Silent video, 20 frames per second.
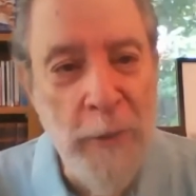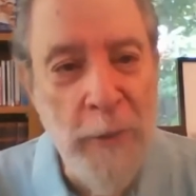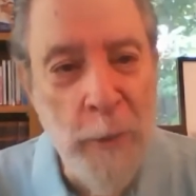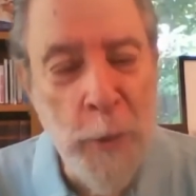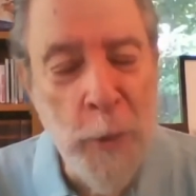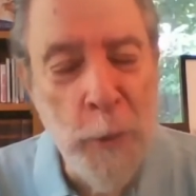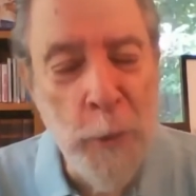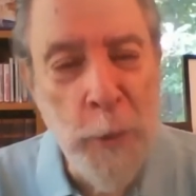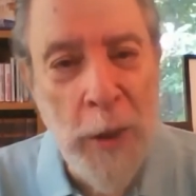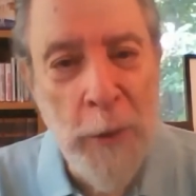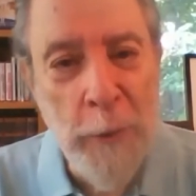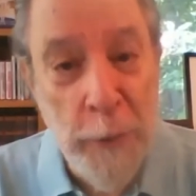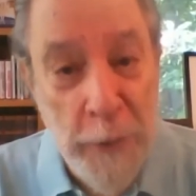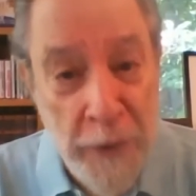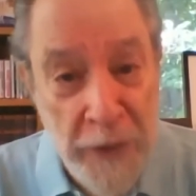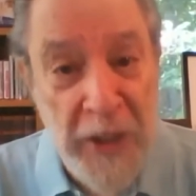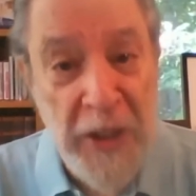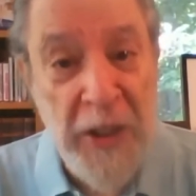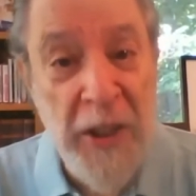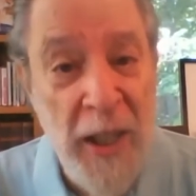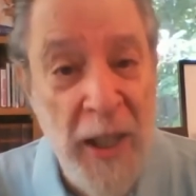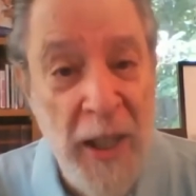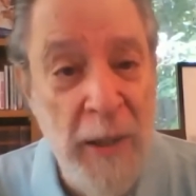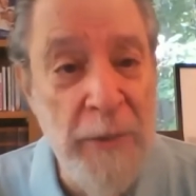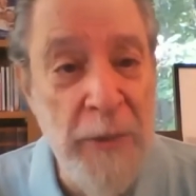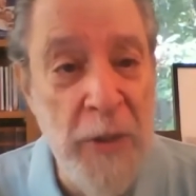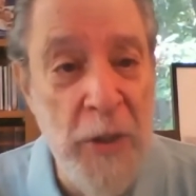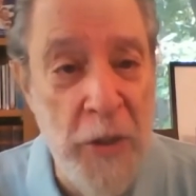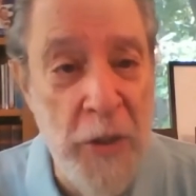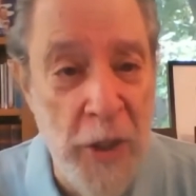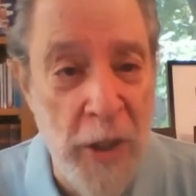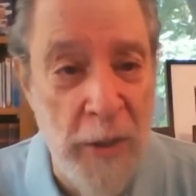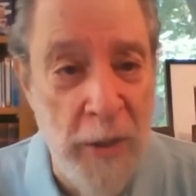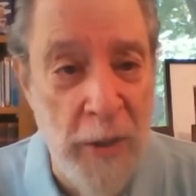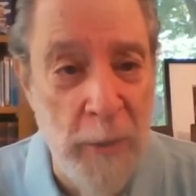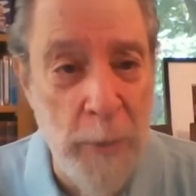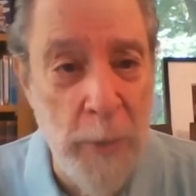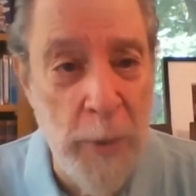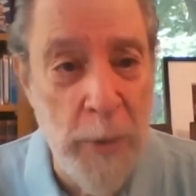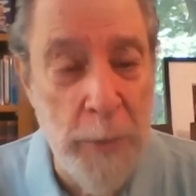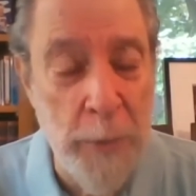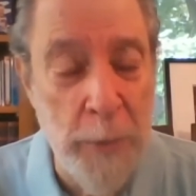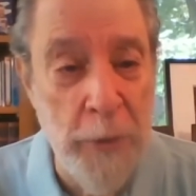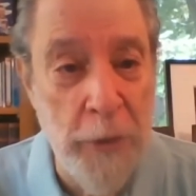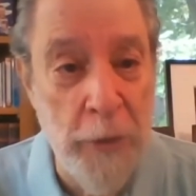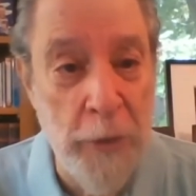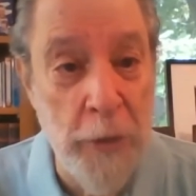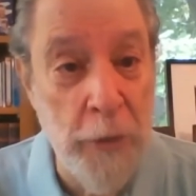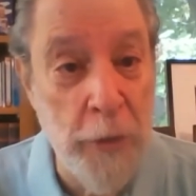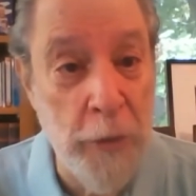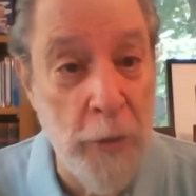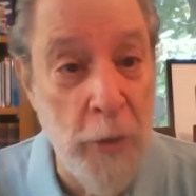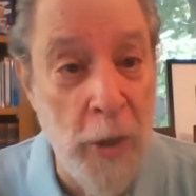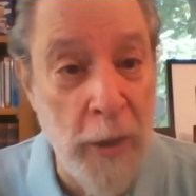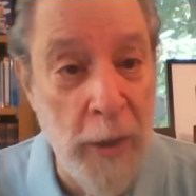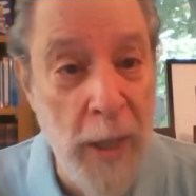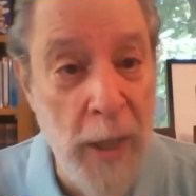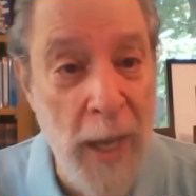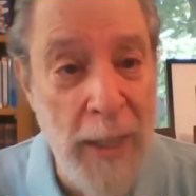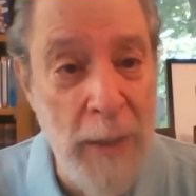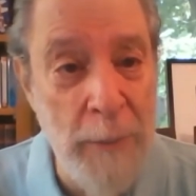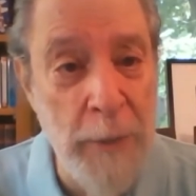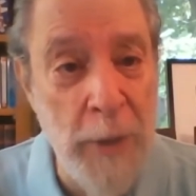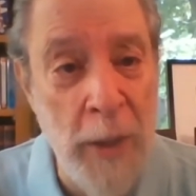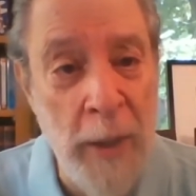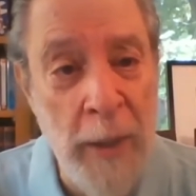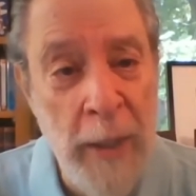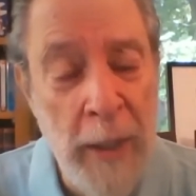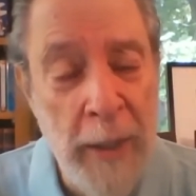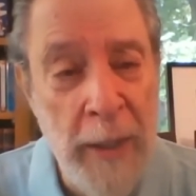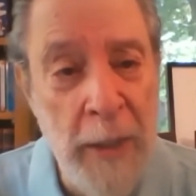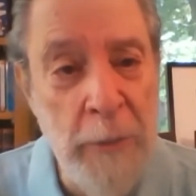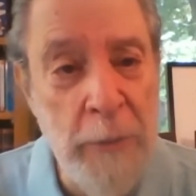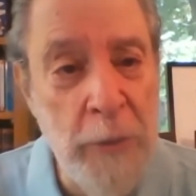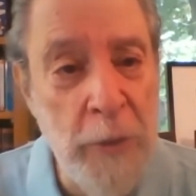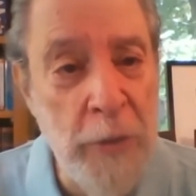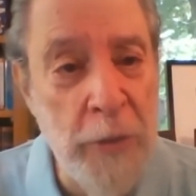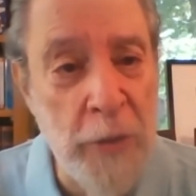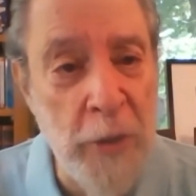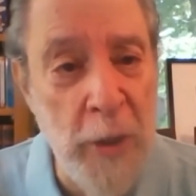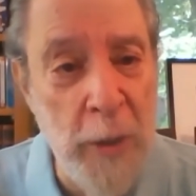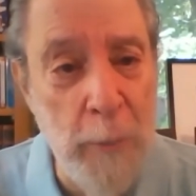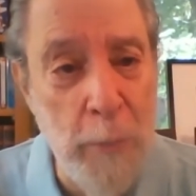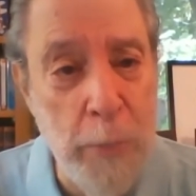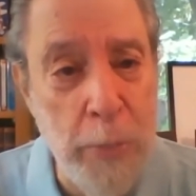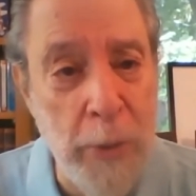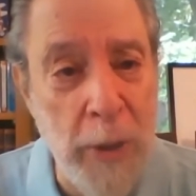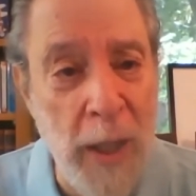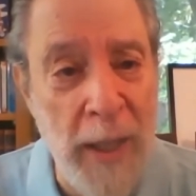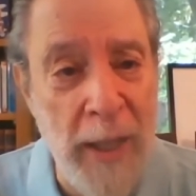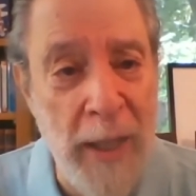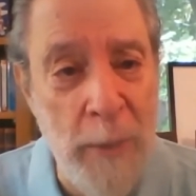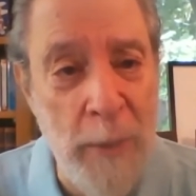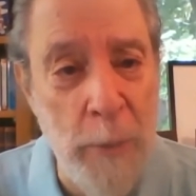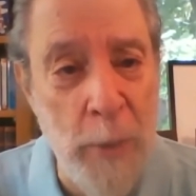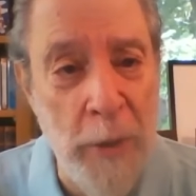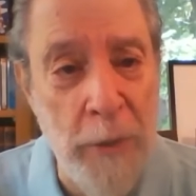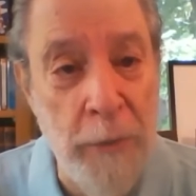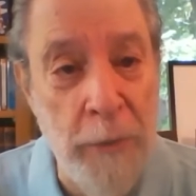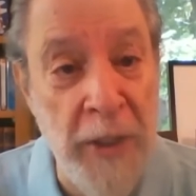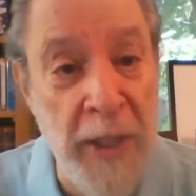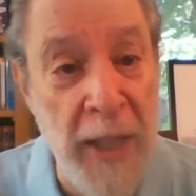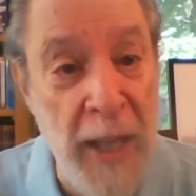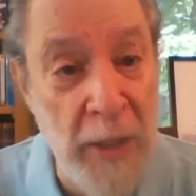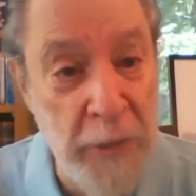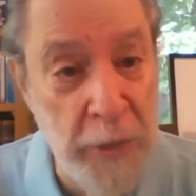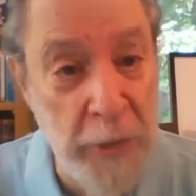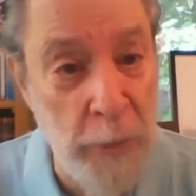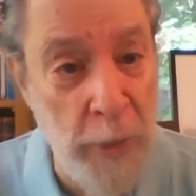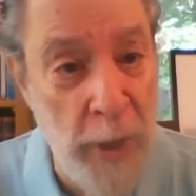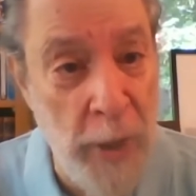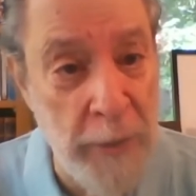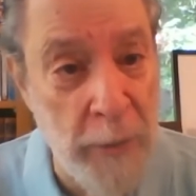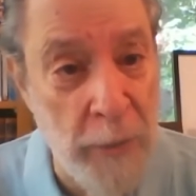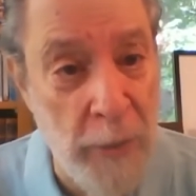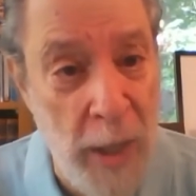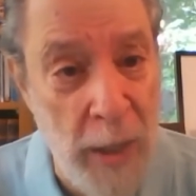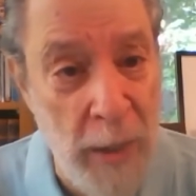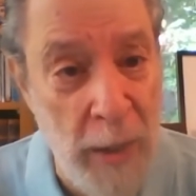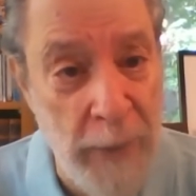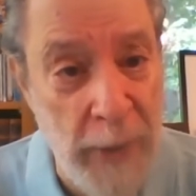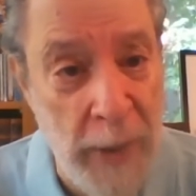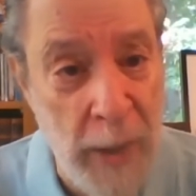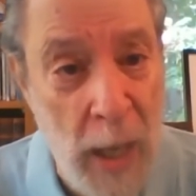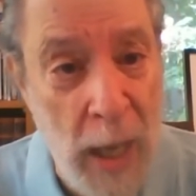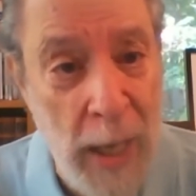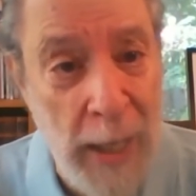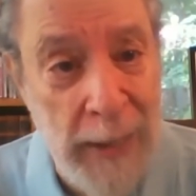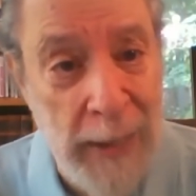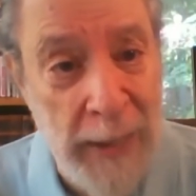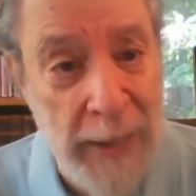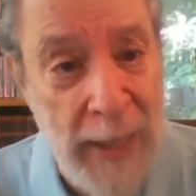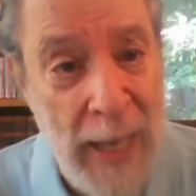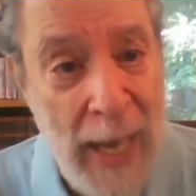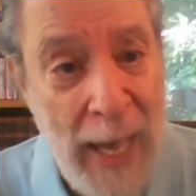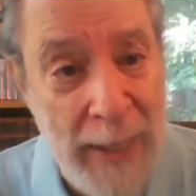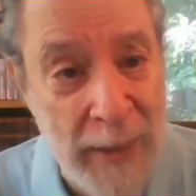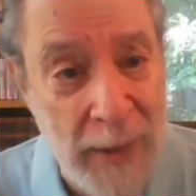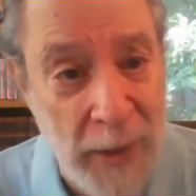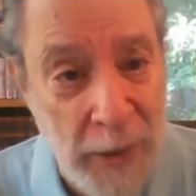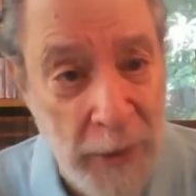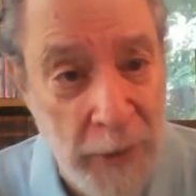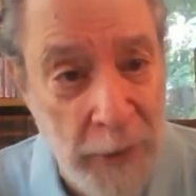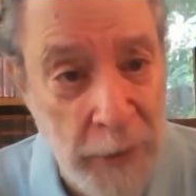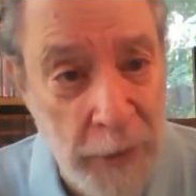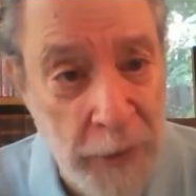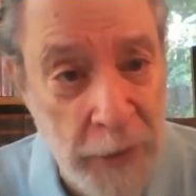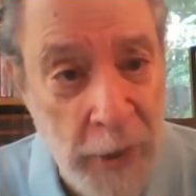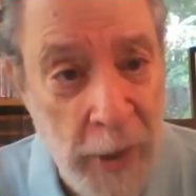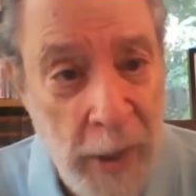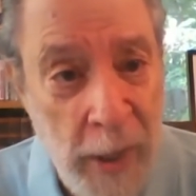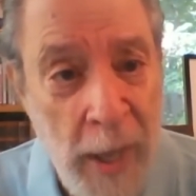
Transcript: Well, Vita and Virginia, which was this kind of a interesting play with Vanessa Redgrave and Eileen Atkins.